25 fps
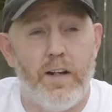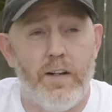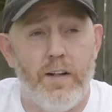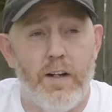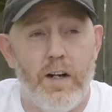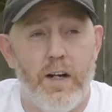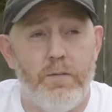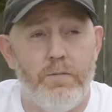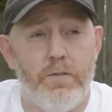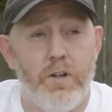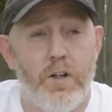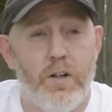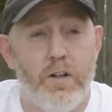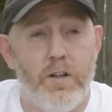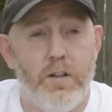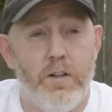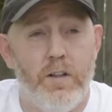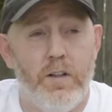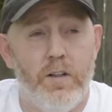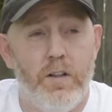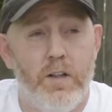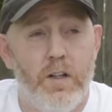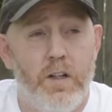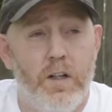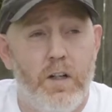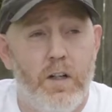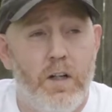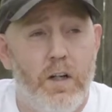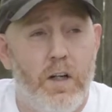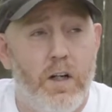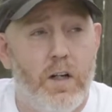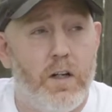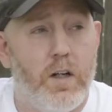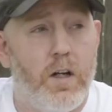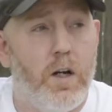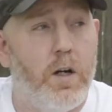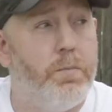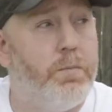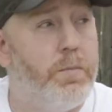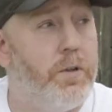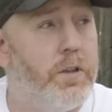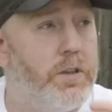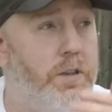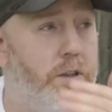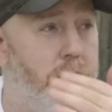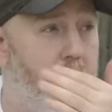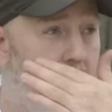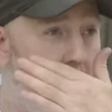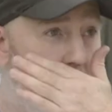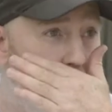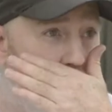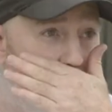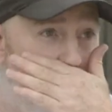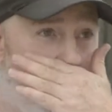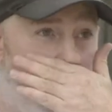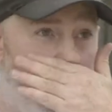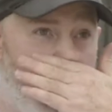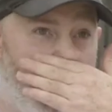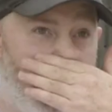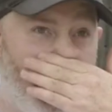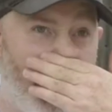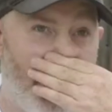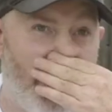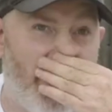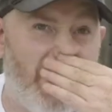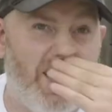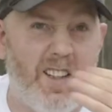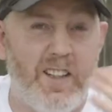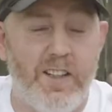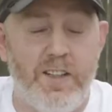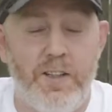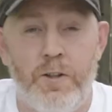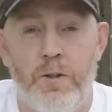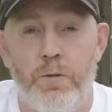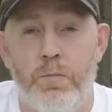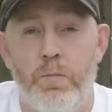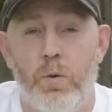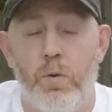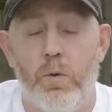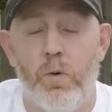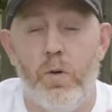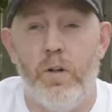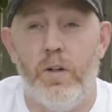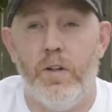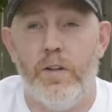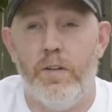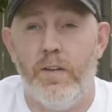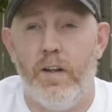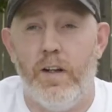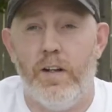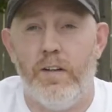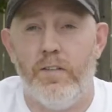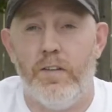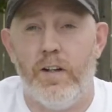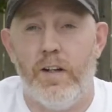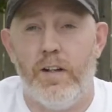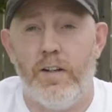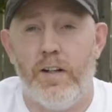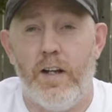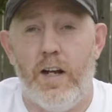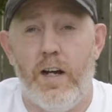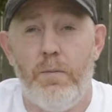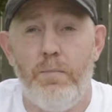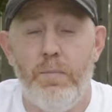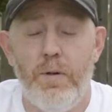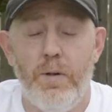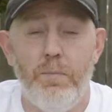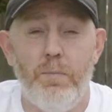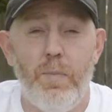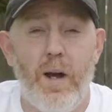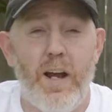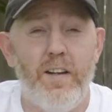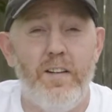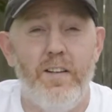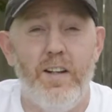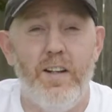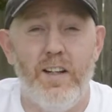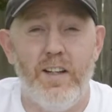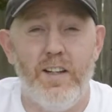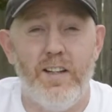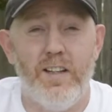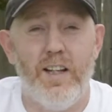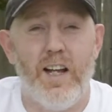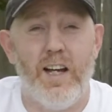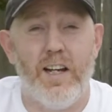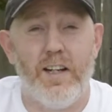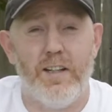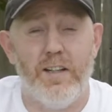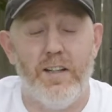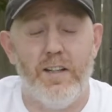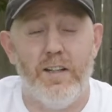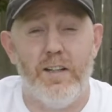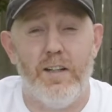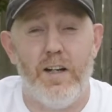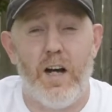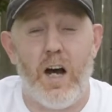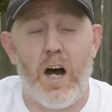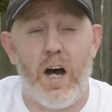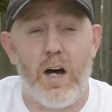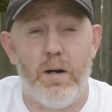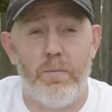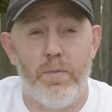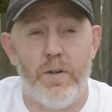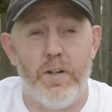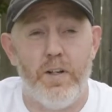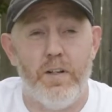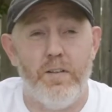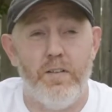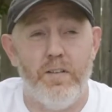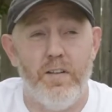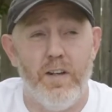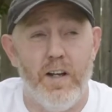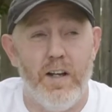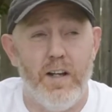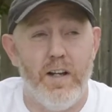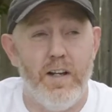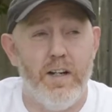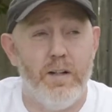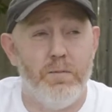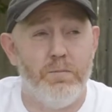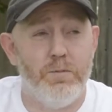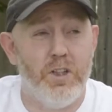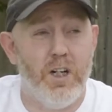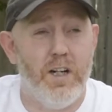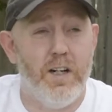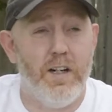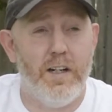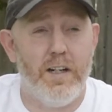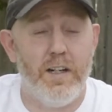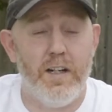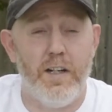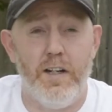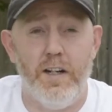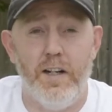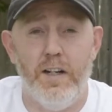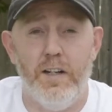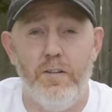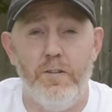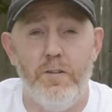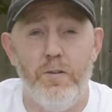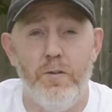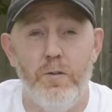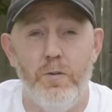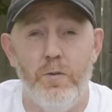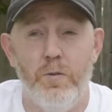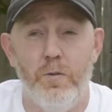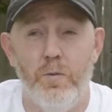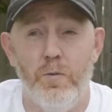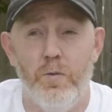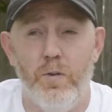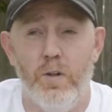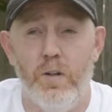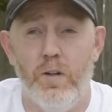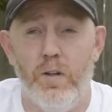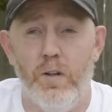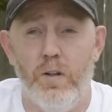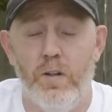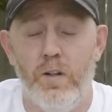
And then I've done a couple of jobs doing e-board and things like that. I've been mainly like a hobbyist, and I'm trying to get into the